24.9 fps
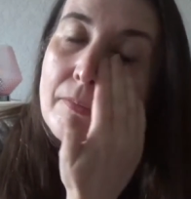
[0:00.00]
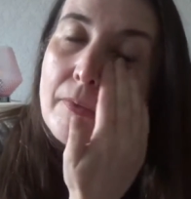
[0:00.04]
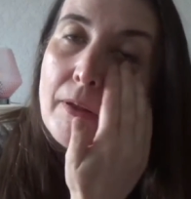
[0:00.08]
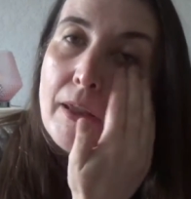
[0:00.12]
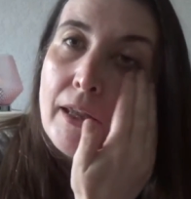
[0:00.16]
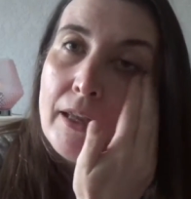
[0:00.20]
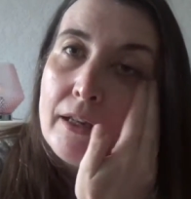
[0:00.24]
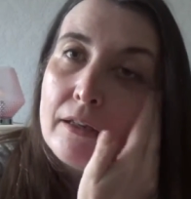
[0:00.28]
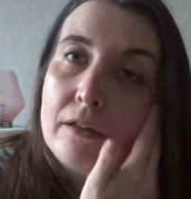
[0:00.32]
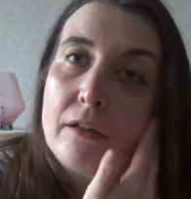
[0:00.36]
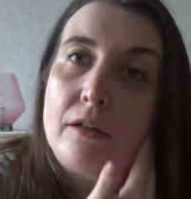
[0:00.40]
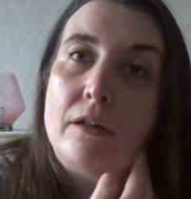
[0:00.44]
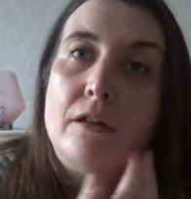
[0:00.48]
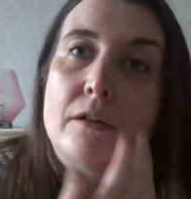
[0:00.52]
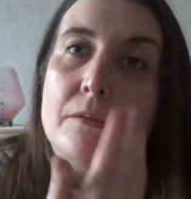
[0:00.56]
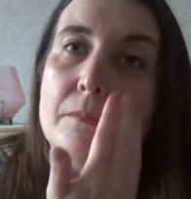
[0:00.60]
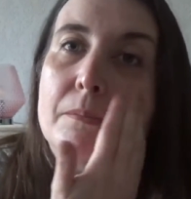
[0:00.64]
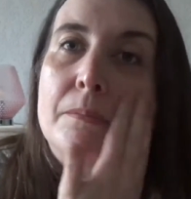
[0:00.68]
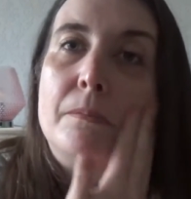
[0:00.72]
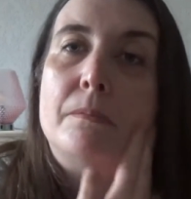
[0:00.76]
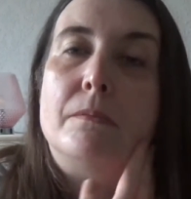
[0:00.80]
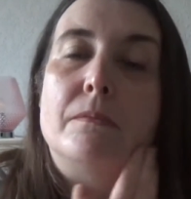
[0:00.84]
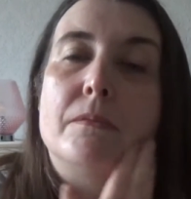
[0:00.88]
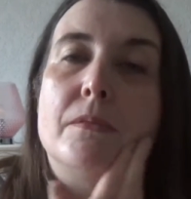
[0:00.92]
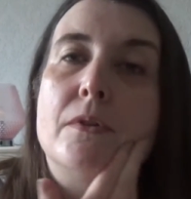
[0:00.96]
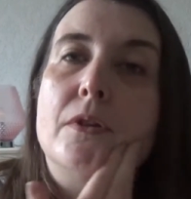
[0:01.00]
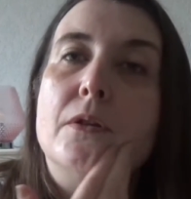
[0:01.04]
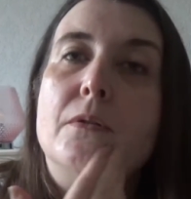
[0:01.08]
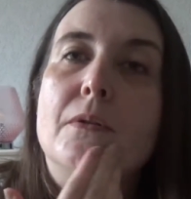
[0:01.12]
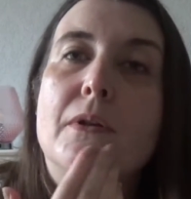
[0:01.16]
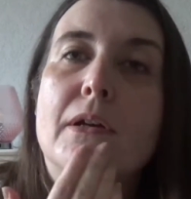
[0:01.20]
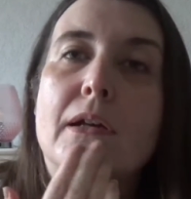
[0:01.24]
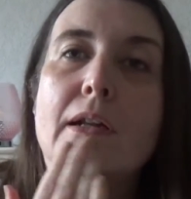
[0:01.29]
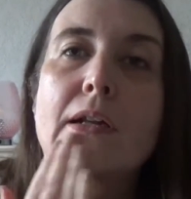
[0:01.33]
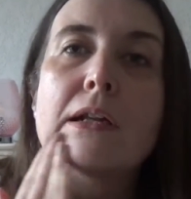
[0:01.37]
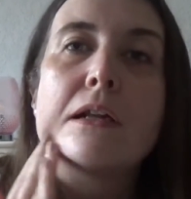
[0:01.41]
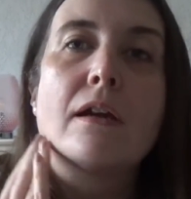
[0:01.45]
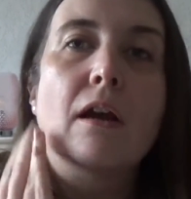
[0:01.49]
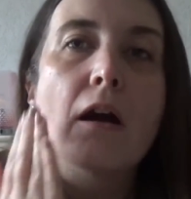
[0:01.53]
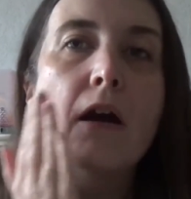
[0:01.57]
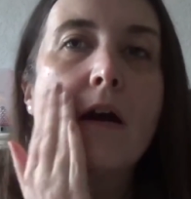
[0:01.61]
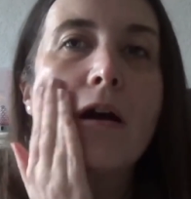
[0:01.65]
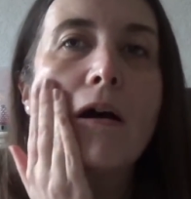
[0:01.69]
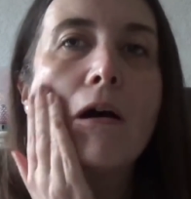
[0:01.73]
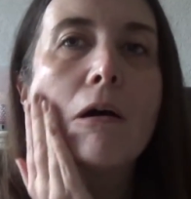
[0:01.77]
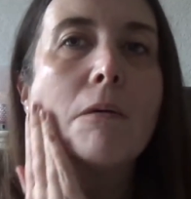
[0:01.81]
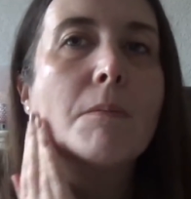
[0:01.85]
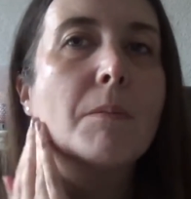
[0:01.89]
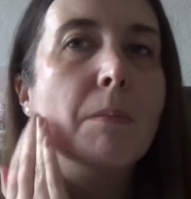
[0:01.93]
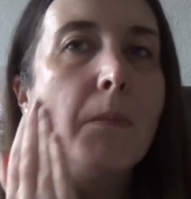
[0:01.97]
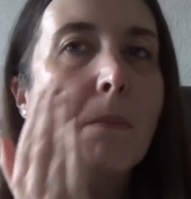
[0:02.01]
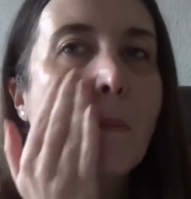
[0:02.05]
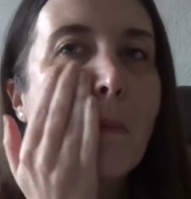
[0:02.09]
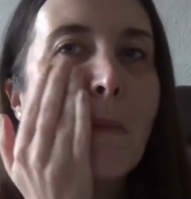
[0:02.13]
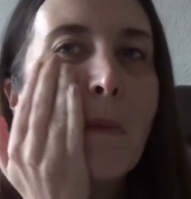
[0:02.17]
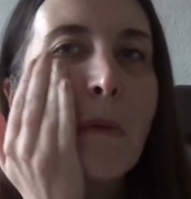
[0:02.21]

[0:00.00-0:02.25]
it can't do it any harm.